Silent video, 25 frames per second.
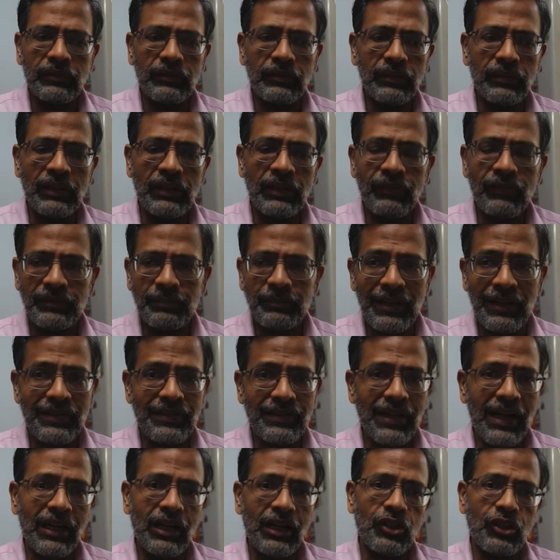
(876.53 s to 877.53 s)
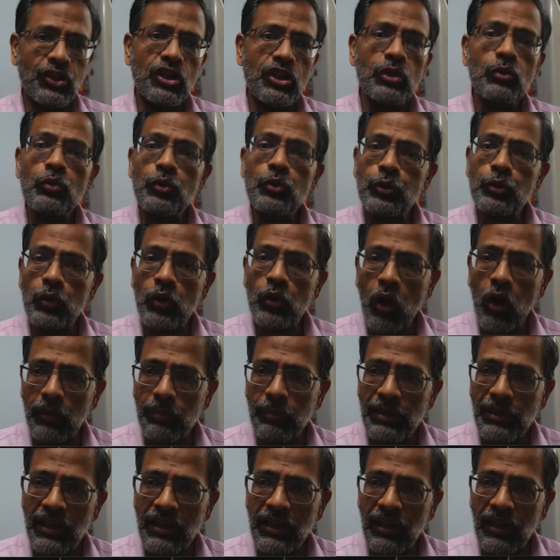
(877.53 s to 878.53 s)
investment strategy, you should not
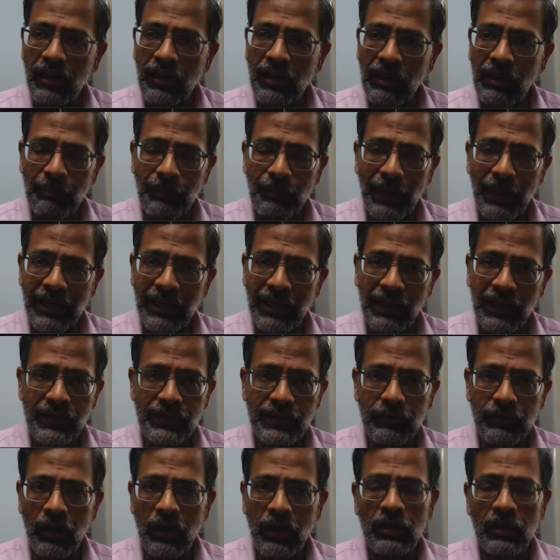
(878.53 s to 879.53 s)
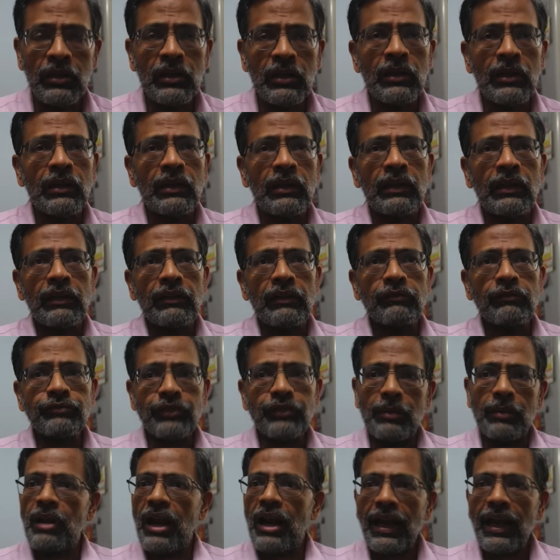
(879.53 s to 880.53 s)
be comparing and so on.
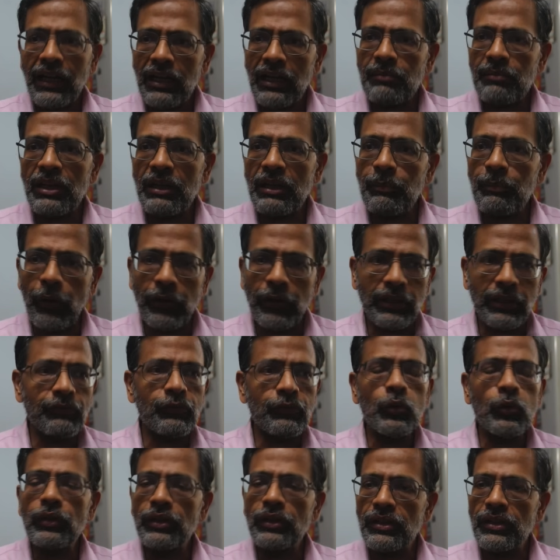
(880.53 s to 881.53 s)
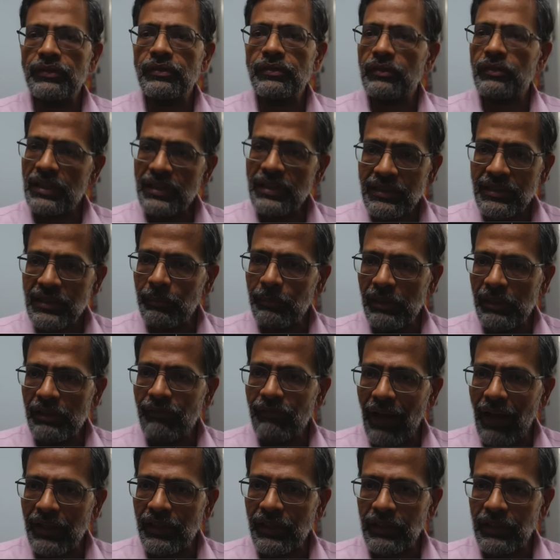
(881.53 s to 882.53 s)
From an academic point of view, it is reasonably
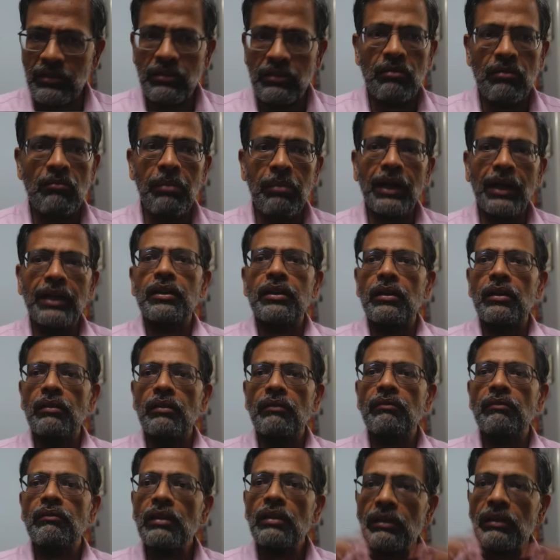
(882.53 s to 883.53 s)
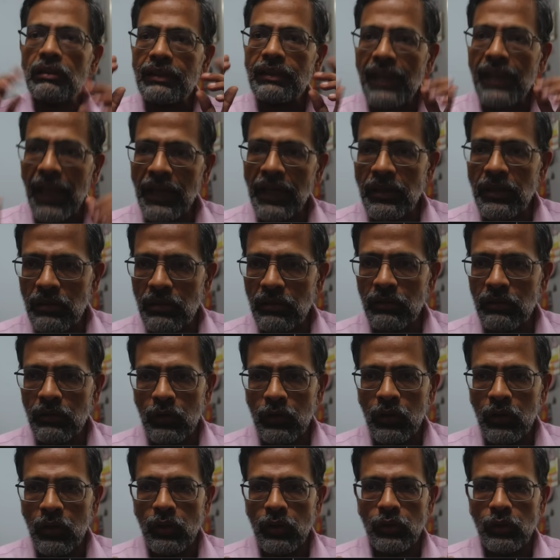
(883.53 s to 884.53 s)
valid. But then
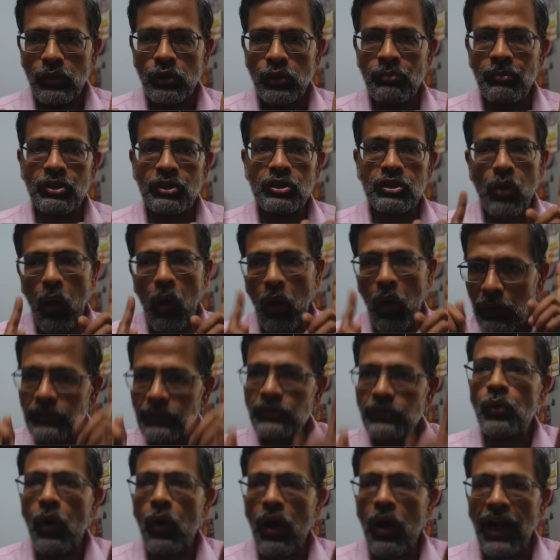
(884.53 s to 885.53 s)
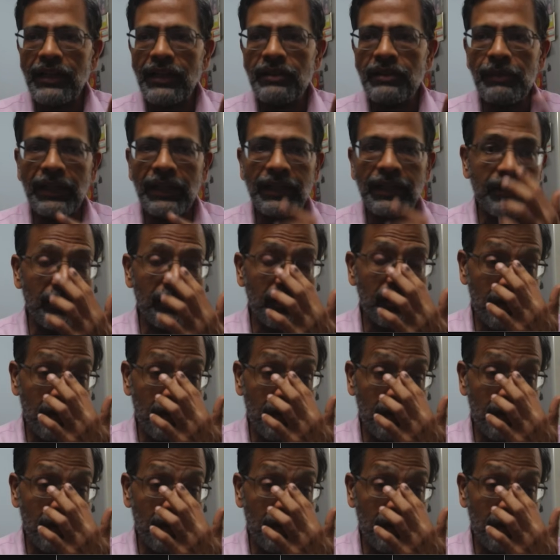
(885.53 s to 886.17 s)
you must also admit